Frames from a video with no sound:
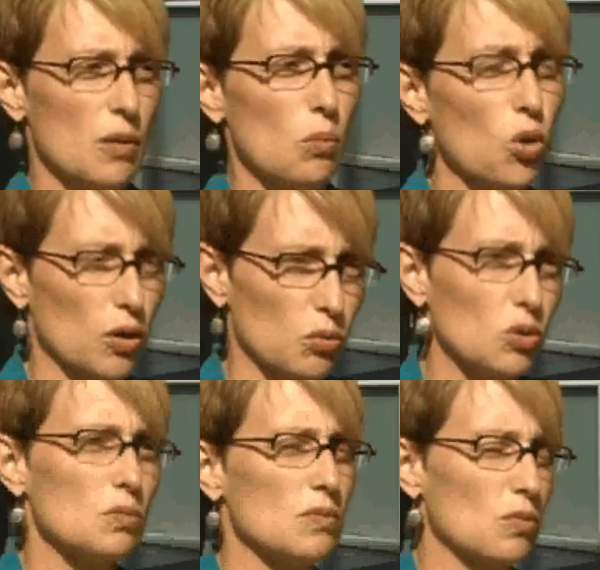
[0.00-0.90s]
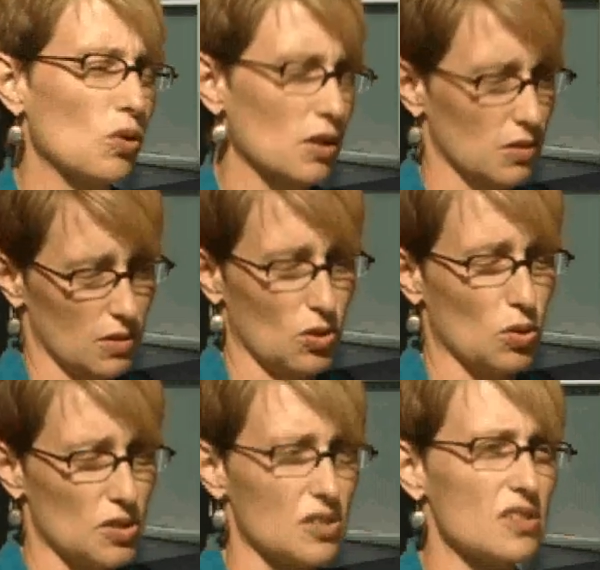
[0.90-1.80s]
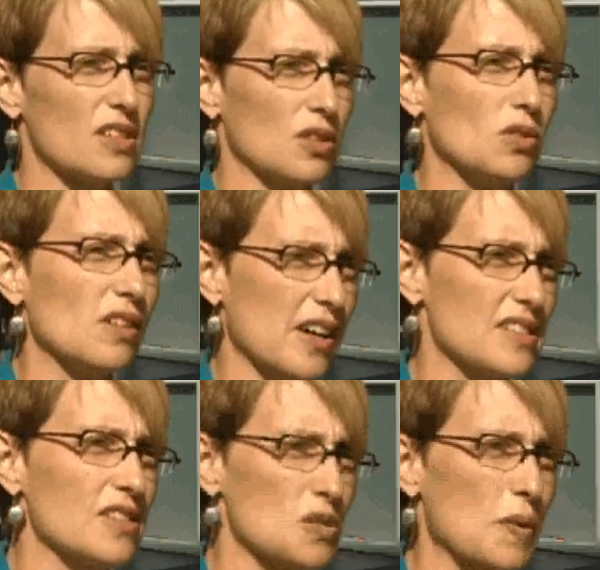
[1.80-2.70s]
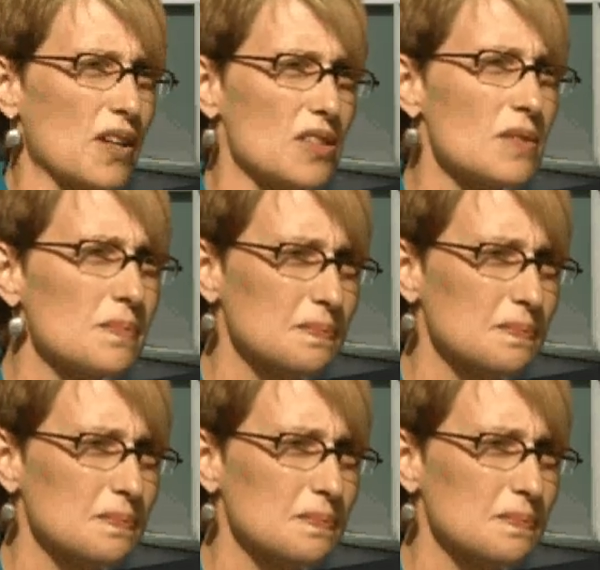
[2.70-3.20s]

more courses can utilize the space.